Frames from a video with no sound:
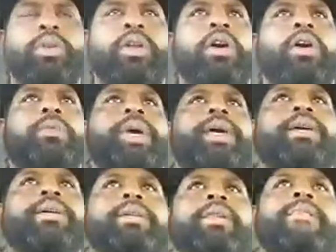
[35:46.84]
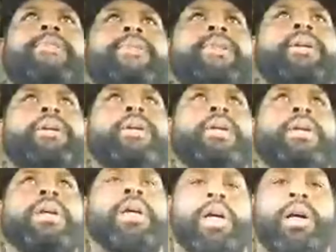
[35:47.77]
gonna keep y'all too long, man.
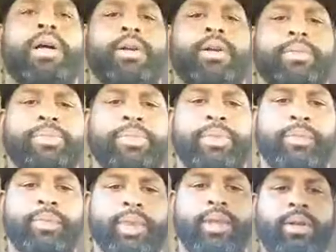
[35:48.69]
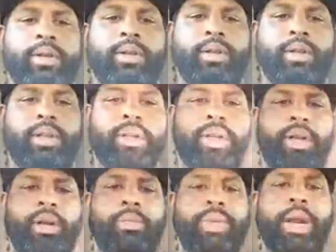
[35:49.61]

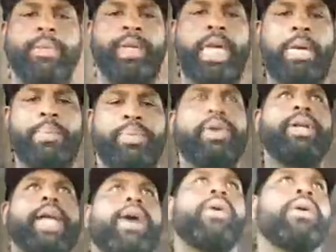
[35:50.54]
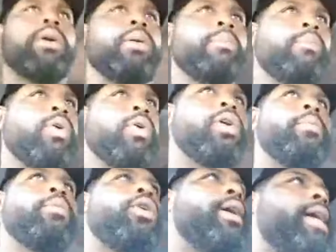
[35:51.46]
But I'm gonna keep putting out
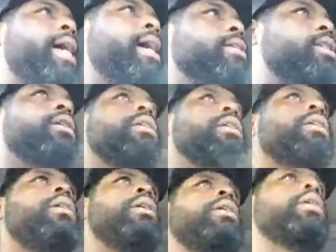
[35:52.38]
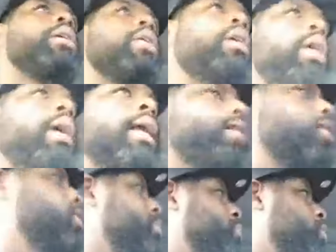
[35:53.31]
more and more content.
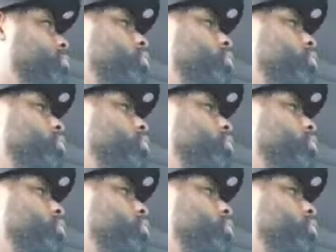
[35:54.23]
And I know the